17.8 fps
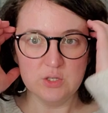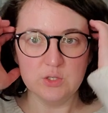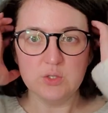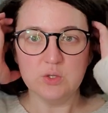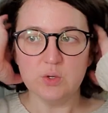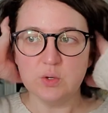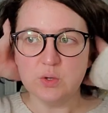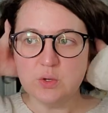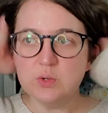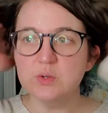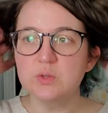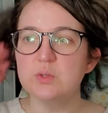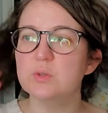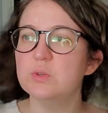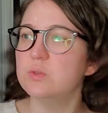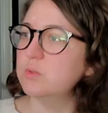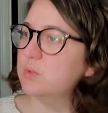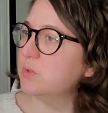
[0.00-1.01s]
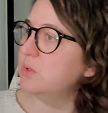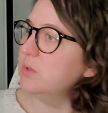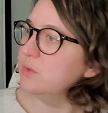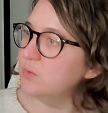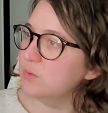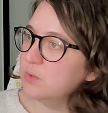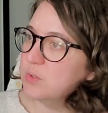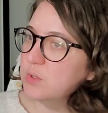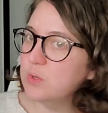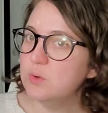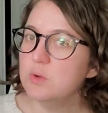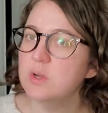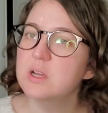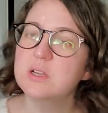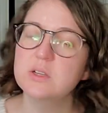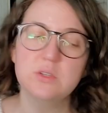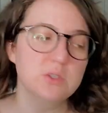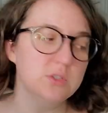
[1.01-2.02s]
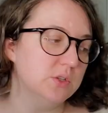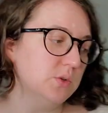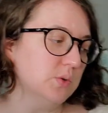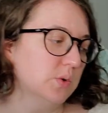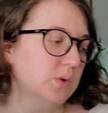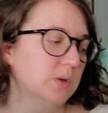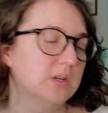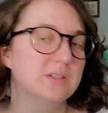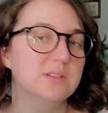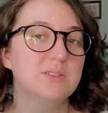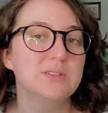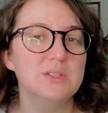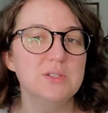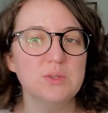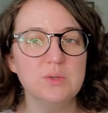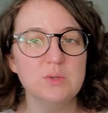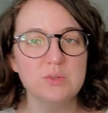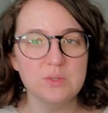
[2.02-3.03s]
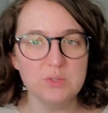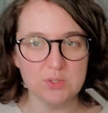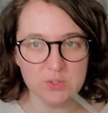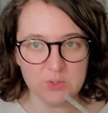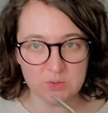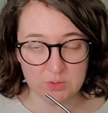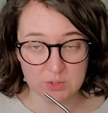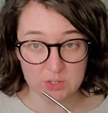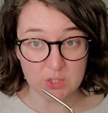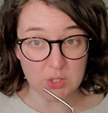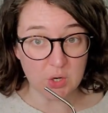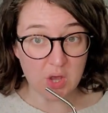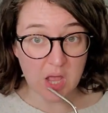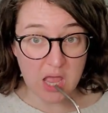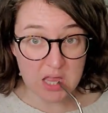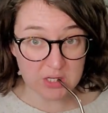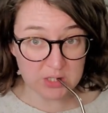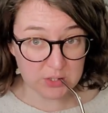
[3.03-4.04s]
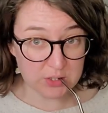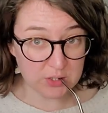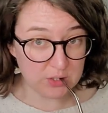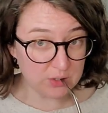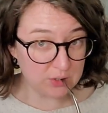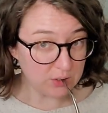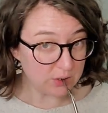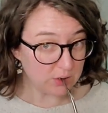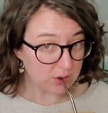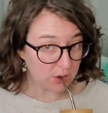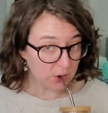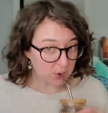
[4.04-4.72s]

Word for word: do do do do do do do do do do do do do